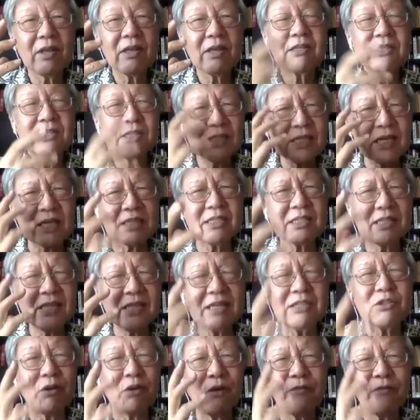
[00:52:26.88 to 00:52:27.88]

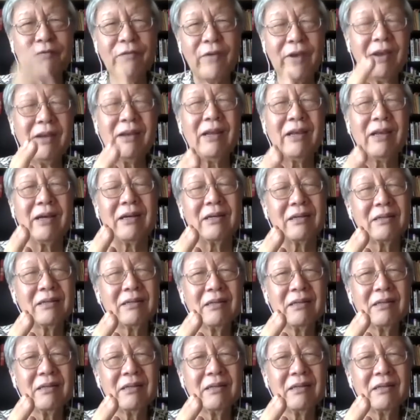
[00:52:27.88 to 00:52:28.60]
Success or failure